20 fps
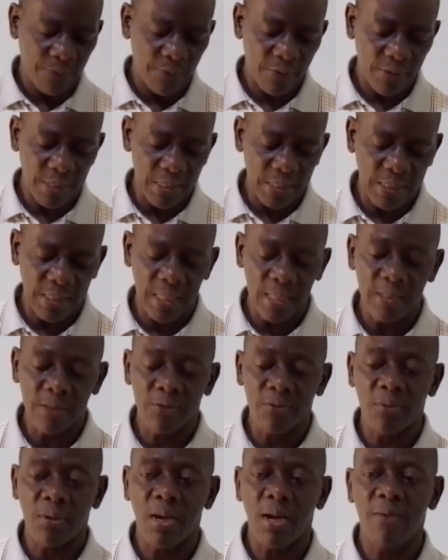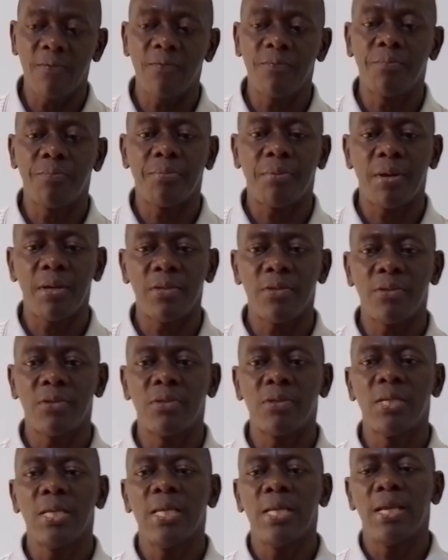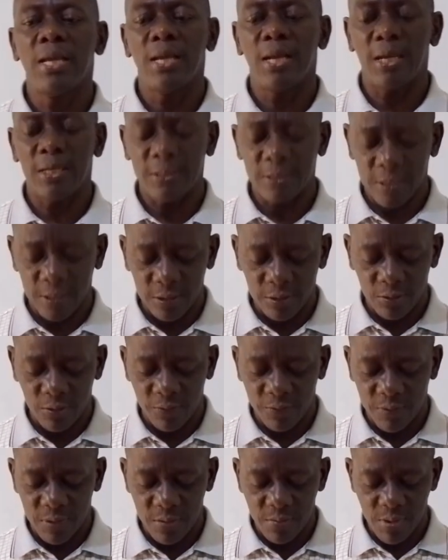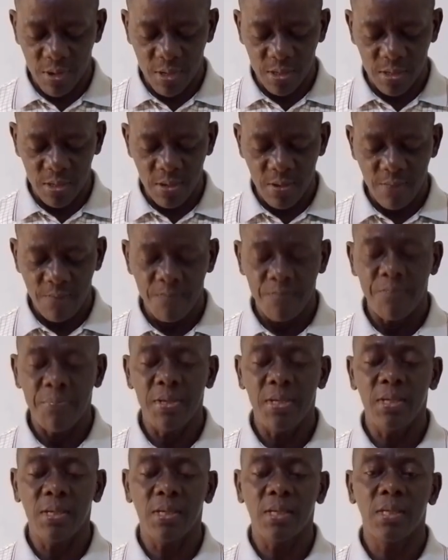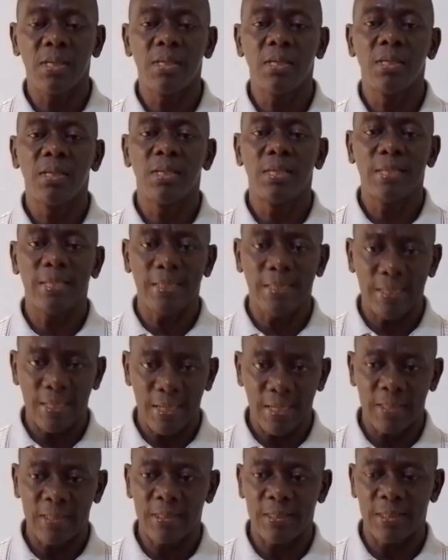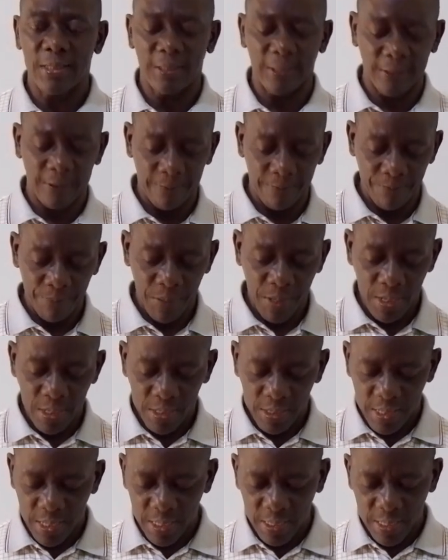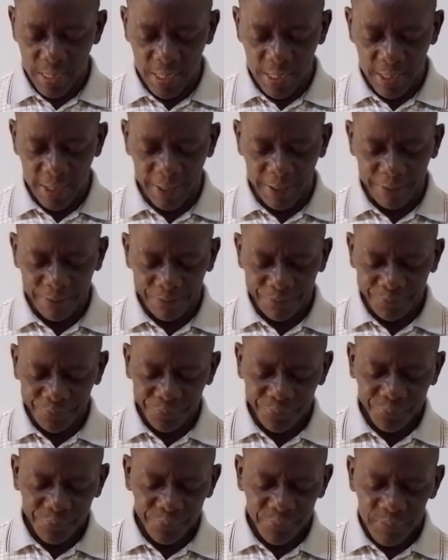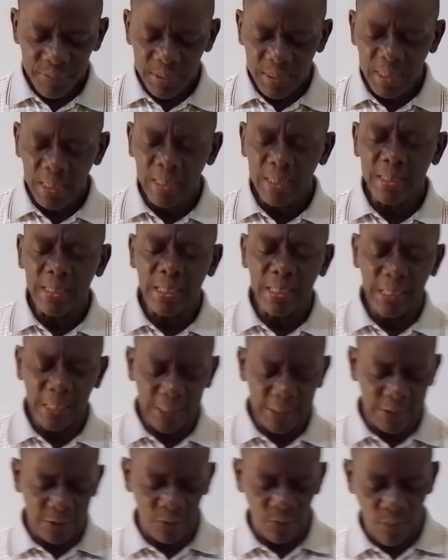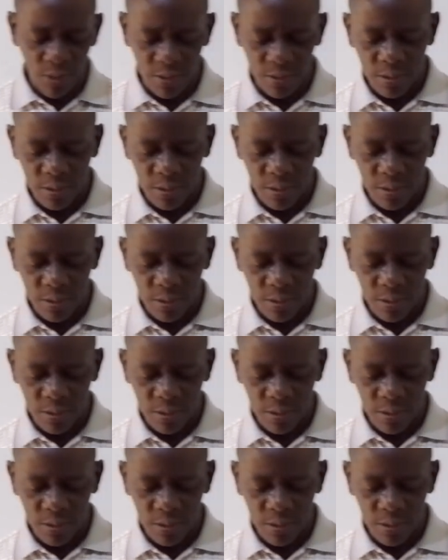for it tends to have price elasticity of demand being inelastic. Then the next